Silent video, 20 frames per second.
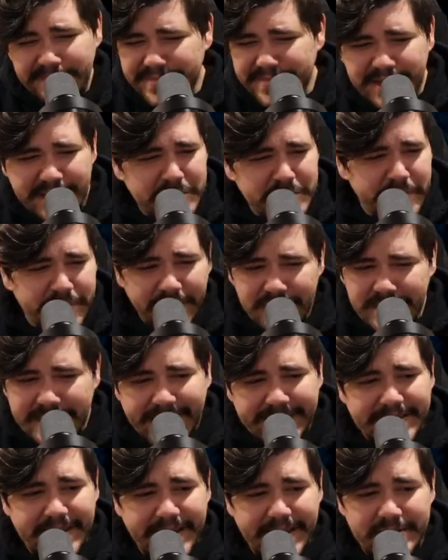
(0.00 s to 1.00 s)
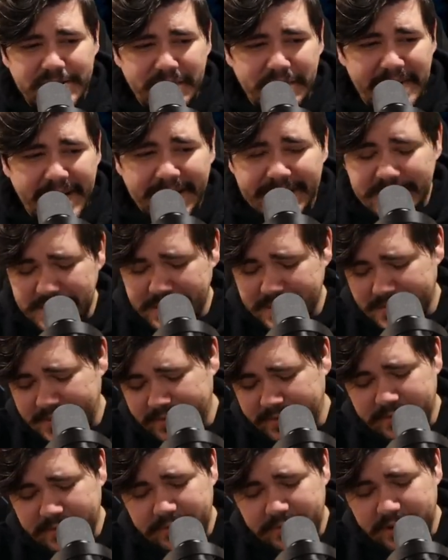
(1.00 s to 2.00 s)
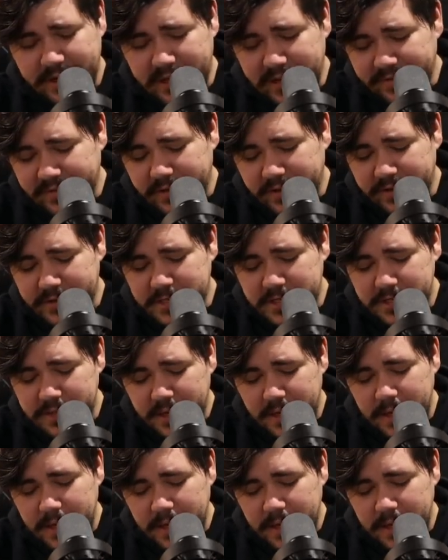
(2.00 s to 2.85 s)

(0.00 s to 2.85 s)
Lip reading: The 2/4 stat line is great. Really love those.